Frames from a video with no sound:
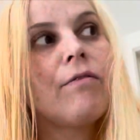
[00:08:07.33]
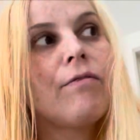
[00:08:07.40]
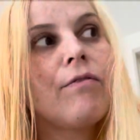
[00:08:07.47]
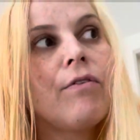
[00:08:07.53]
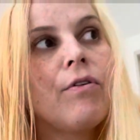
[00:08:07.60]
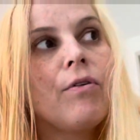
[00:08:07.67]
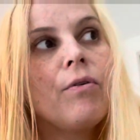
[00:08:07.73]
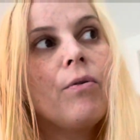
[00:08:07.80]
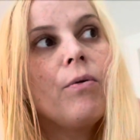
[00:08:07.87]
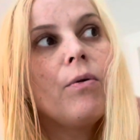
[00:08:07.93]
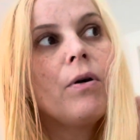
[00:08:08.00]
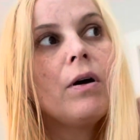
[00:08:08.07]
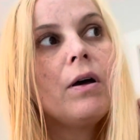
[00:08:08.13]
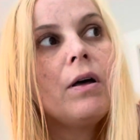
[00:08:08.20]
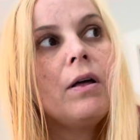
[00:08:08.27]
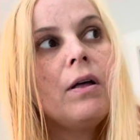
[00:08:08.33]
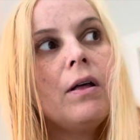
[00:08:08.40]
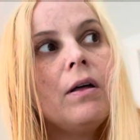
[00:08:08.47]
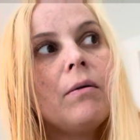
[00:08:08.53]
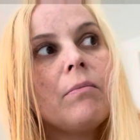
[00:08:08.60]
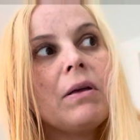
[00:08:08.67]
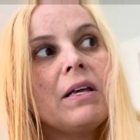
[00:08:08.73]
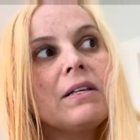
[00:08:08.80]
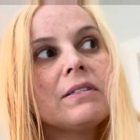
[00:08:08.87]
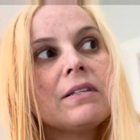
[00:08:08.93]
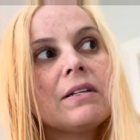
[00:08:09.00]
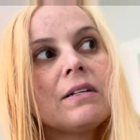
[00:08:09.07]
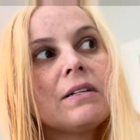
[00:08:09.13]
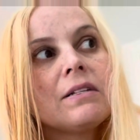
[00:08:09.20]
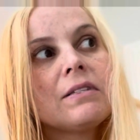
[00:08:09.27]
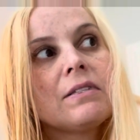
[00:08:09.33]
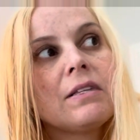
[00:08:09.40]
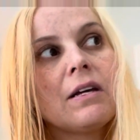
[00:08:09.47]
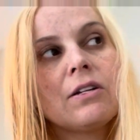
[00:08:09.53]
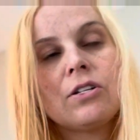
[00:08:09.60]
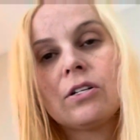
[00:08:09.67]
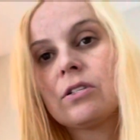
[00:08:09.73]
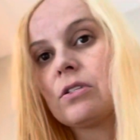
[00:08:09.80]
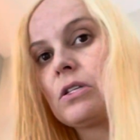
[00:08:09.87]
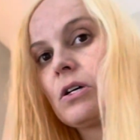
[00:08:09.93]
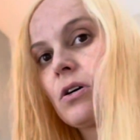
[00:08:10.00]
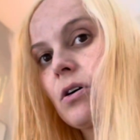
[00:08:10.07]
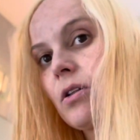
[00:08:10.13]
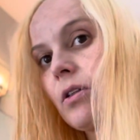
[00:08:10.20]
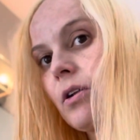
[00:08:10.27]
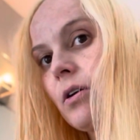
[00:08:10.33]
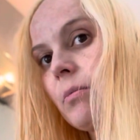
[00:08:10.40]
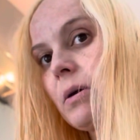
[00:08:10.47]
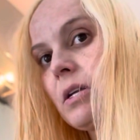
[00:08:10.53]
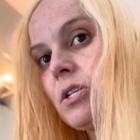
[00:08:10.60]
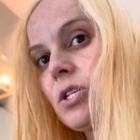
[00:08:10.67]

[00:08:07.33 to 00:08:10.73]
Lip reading: A few pieces that just look a little bit